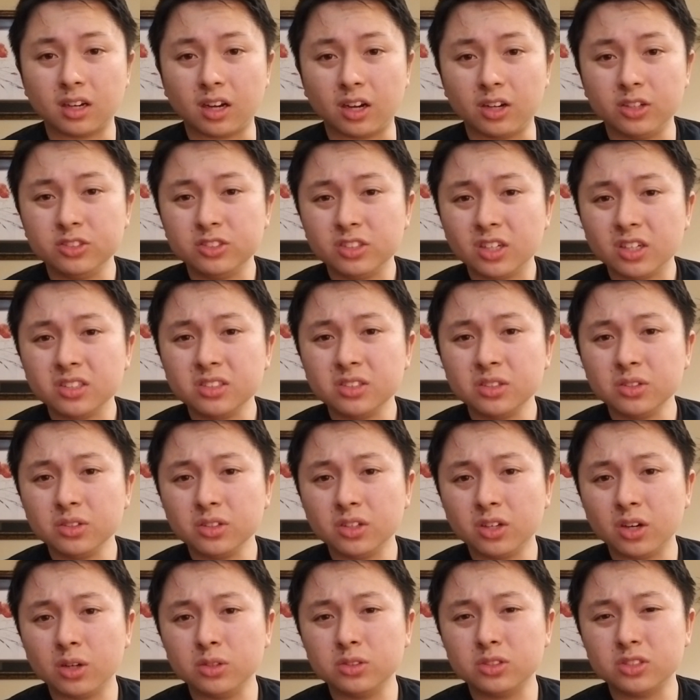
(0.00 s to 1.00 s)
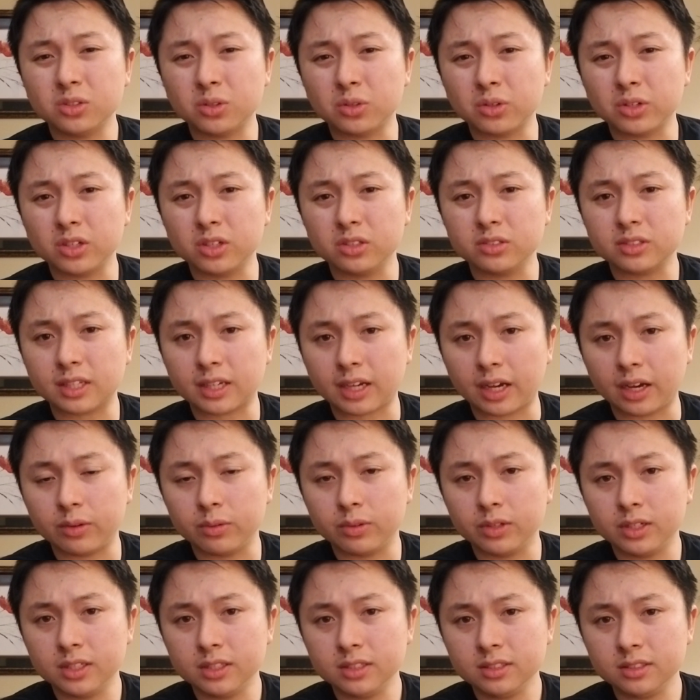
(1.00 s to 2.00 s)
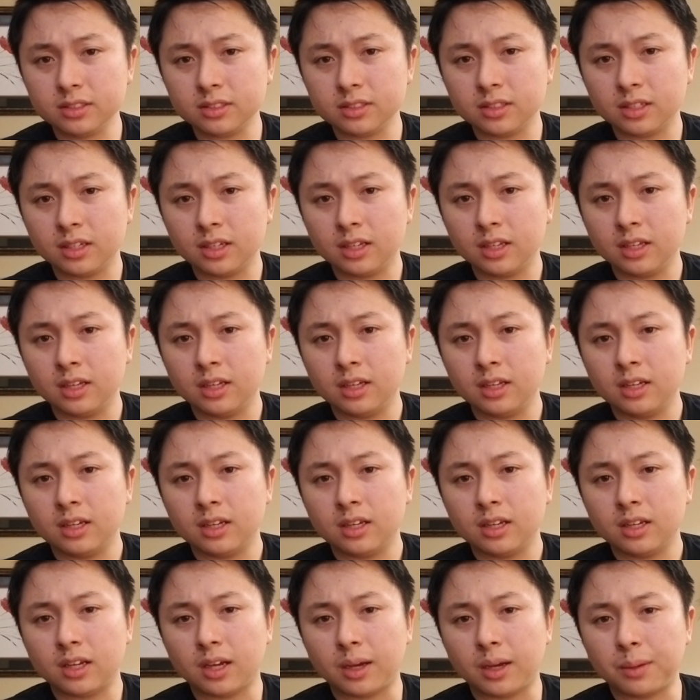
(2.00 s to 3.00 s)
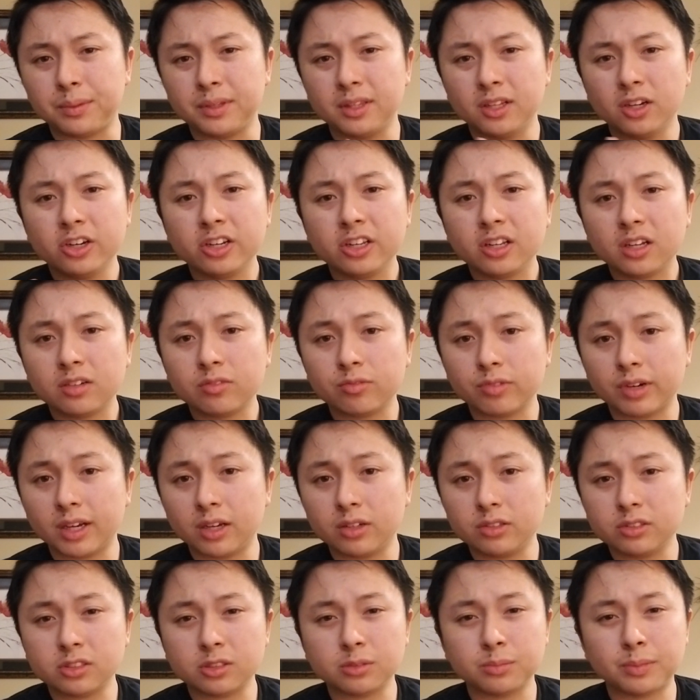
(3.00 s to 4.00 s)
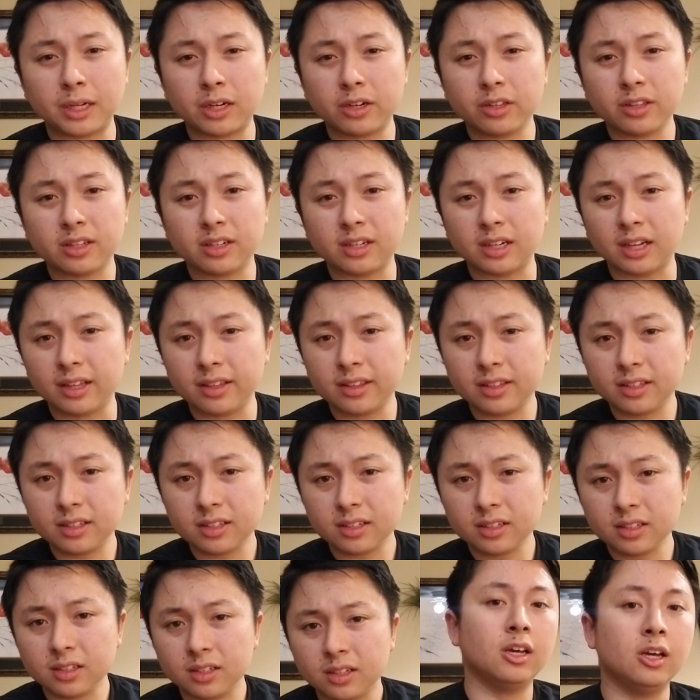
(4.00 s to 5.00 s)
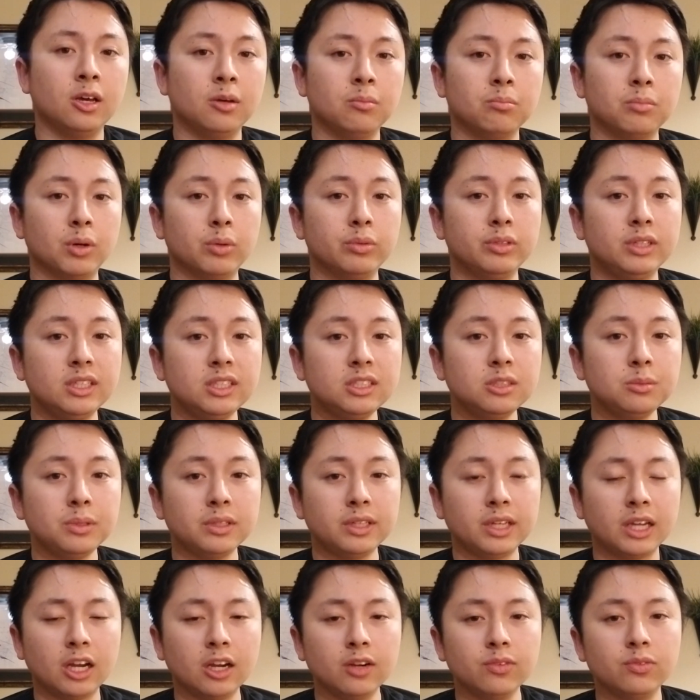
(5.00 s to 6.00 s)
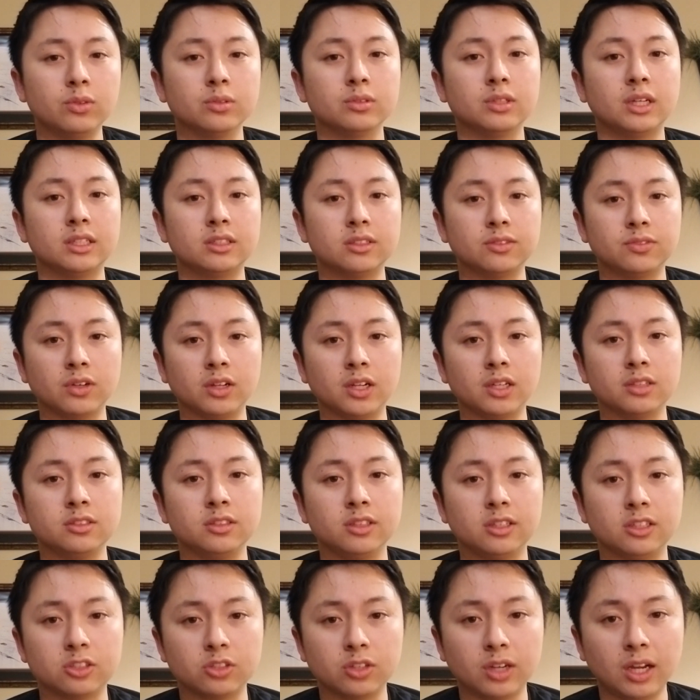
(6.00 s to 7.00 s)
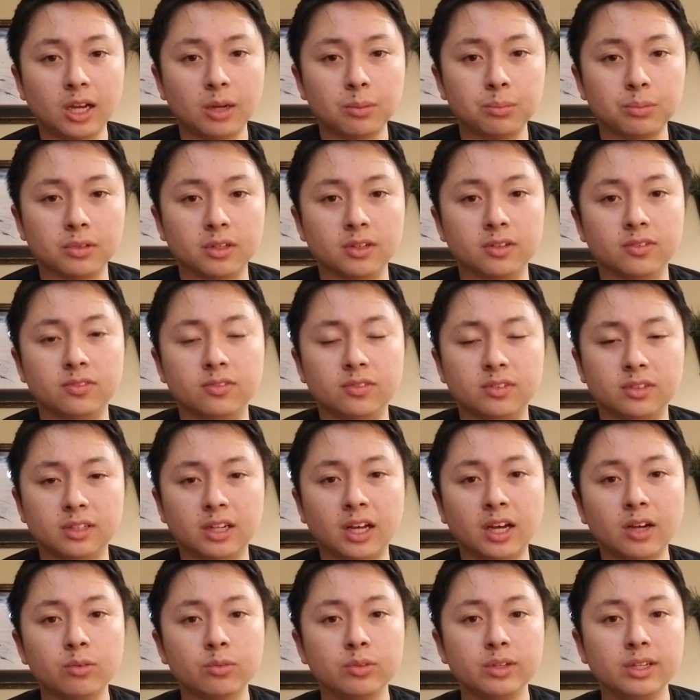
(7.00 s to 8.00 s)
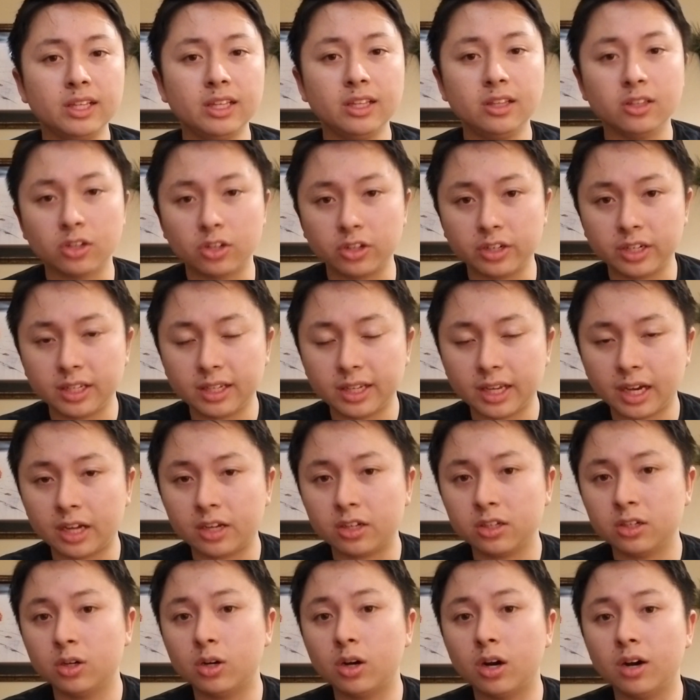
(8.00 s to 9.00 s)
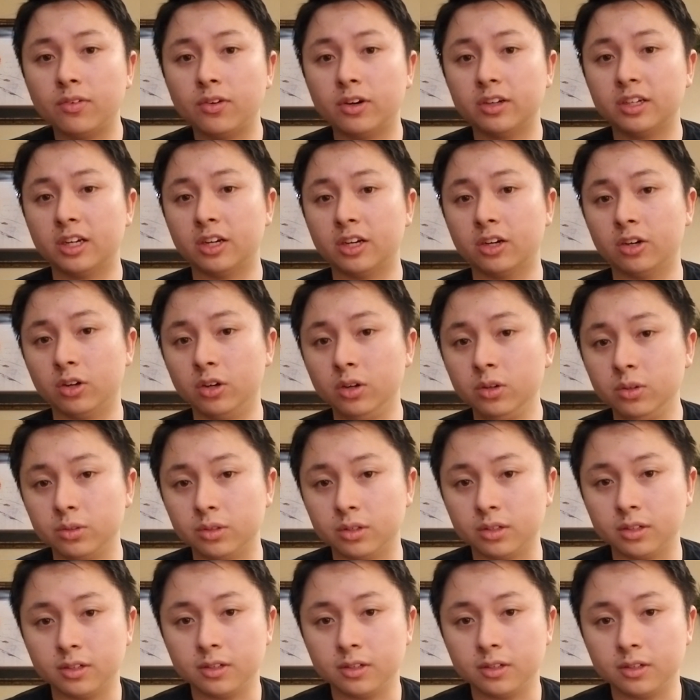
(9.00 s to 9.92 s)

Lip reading: you stuck doing code tutorials like I was? I mean, learning on Rails is better than nothing, but we need to be careful not to fall into the trap of not really learning how to go off on our own.